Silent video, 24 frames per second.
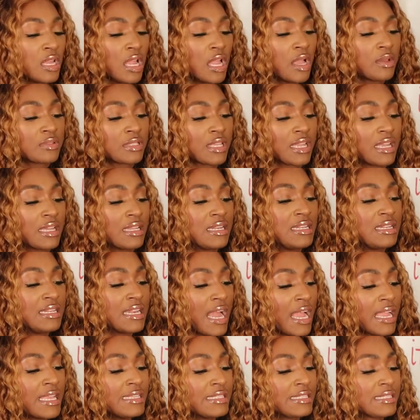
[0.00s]
It was like a
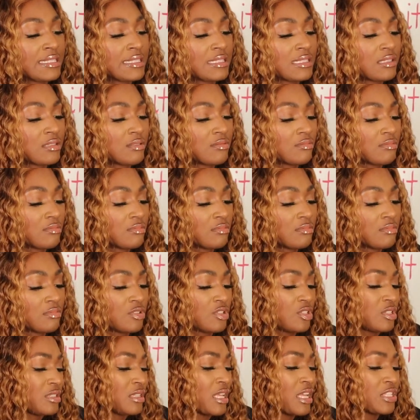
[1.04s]
nice, it's
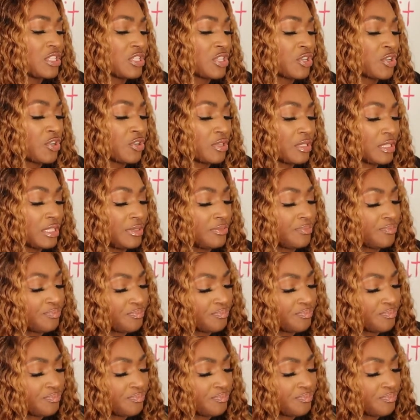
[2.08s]
just nice and curly.